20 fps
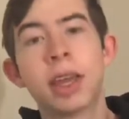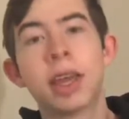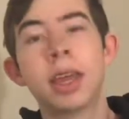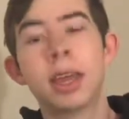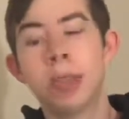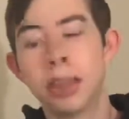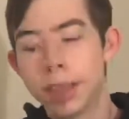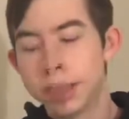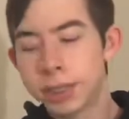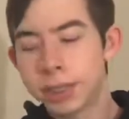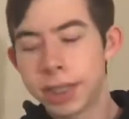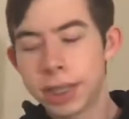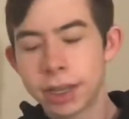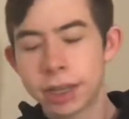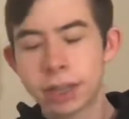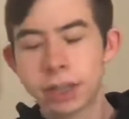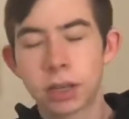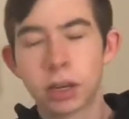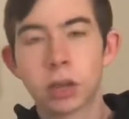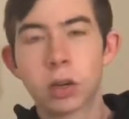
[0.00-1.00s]
These
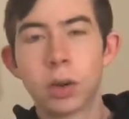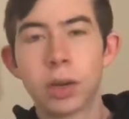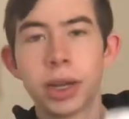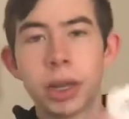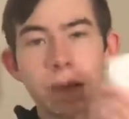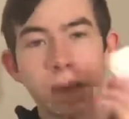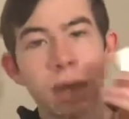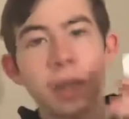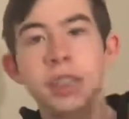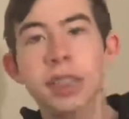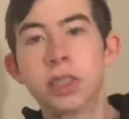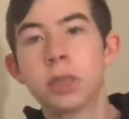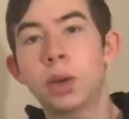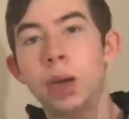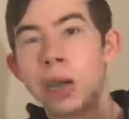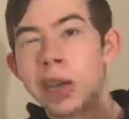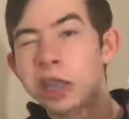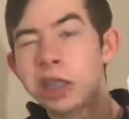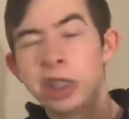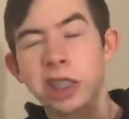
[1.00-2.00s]
things are going to cost you
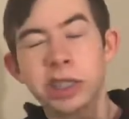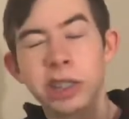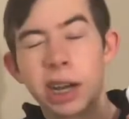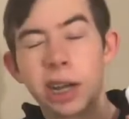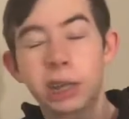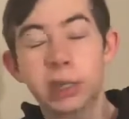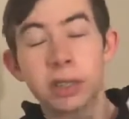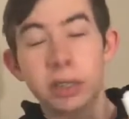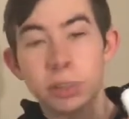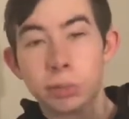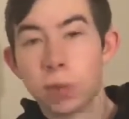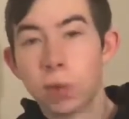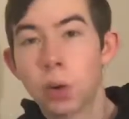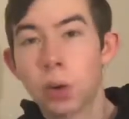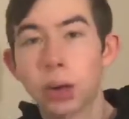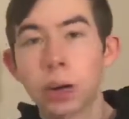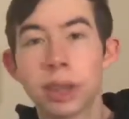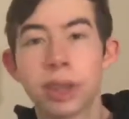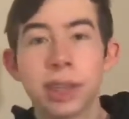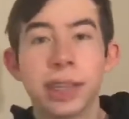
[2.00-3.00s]
$100
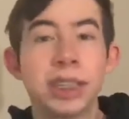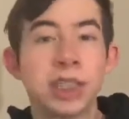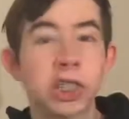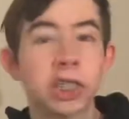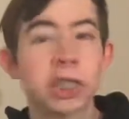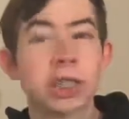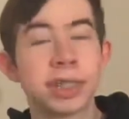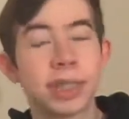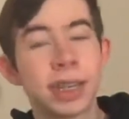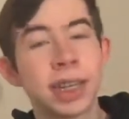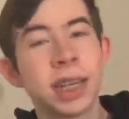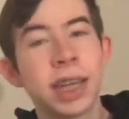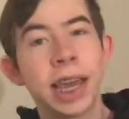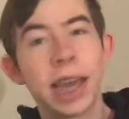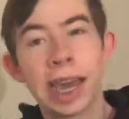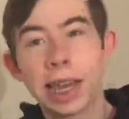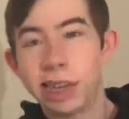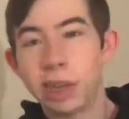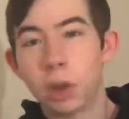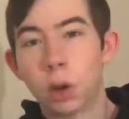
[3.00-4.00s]
more than just
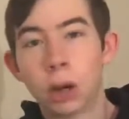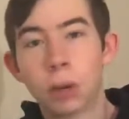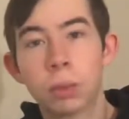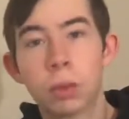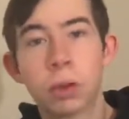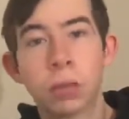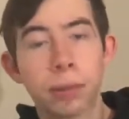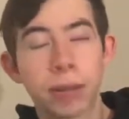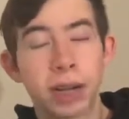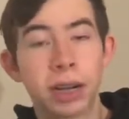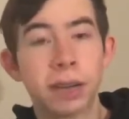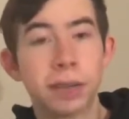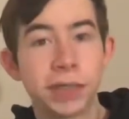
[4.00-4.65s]
a normal pair of